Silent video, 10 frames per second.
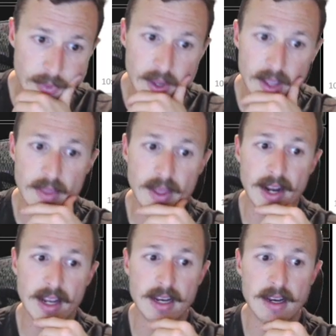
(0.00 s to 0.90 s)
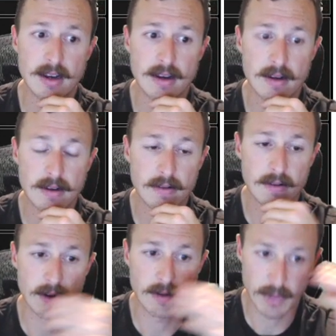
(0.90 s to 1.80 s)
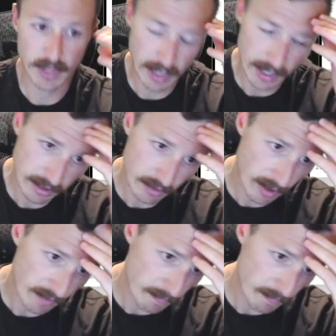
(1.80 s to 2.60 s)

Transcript: and then I can, but then I don't have